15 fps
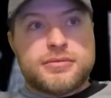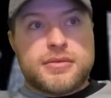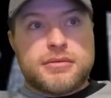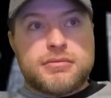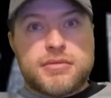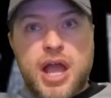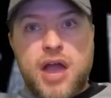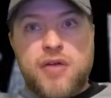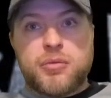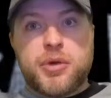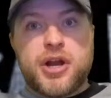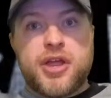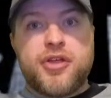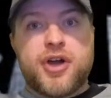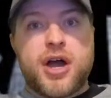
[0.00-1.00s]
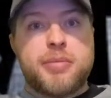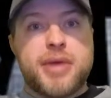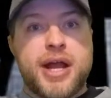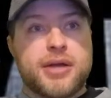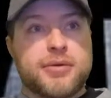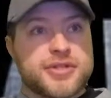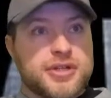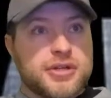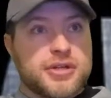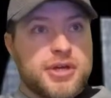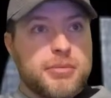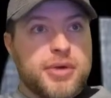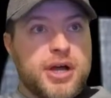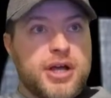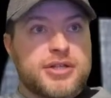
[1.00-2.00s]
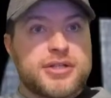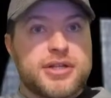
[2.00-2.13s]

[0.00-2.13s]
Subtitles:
Everybody thought Manning was going to be a bust.